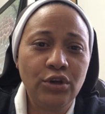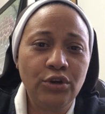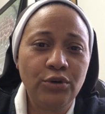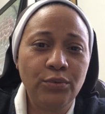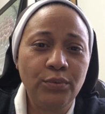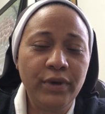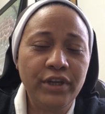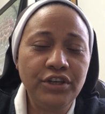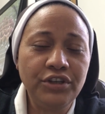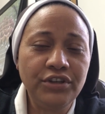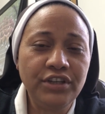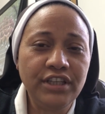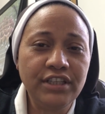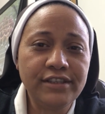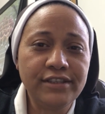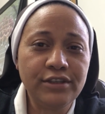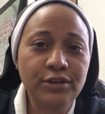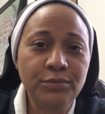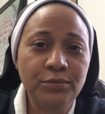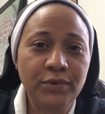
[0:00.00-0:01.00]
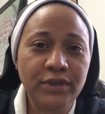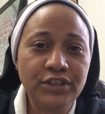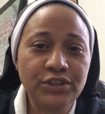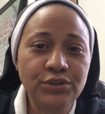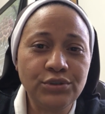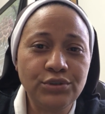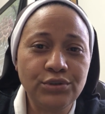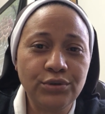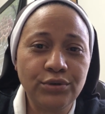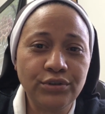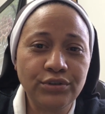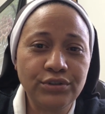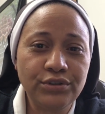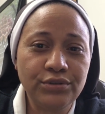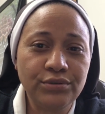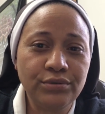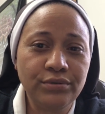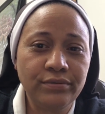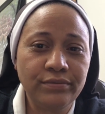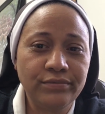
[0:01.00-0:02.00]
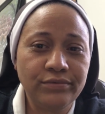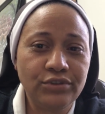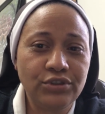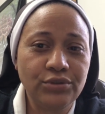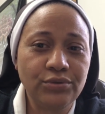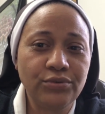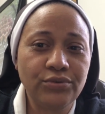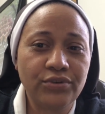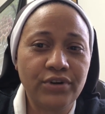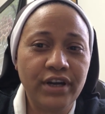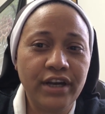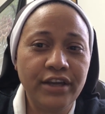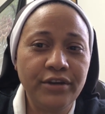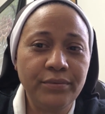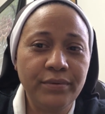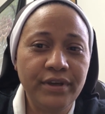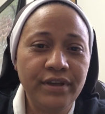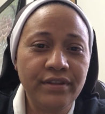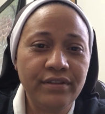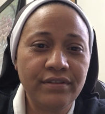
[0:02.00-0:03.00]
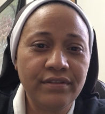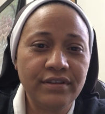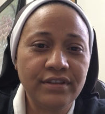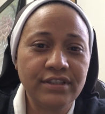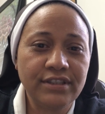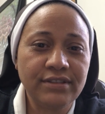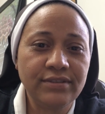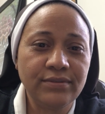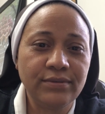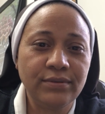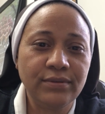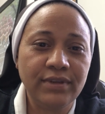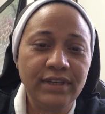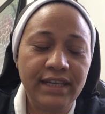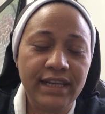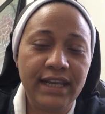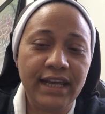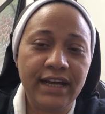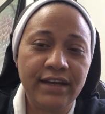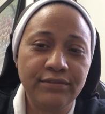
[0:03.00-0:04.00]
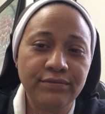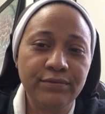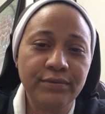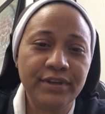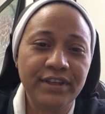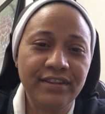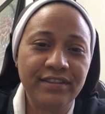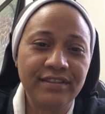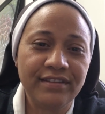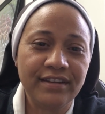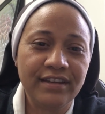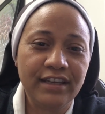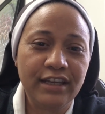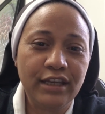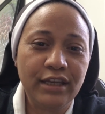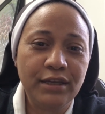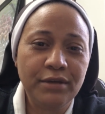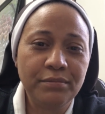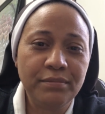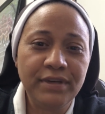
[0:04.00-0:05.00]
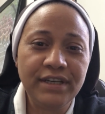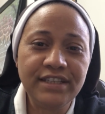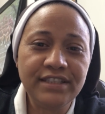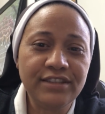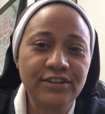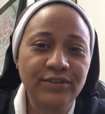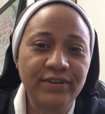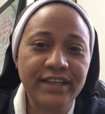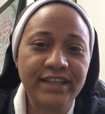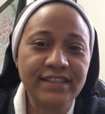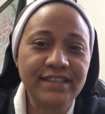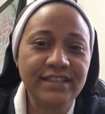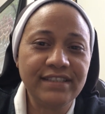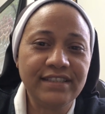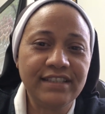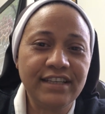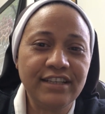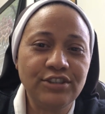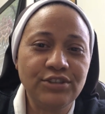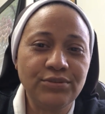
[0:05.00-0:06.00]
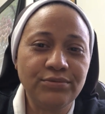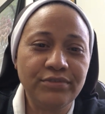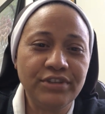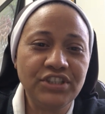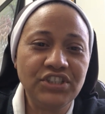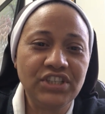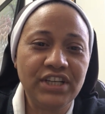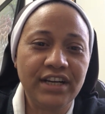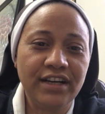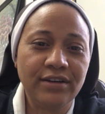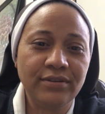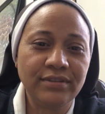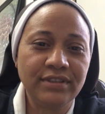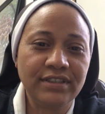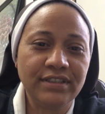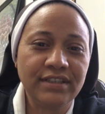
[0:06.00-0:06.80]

When you need someone to talk to cry with, to laugh with, please don't hesitate to reach out.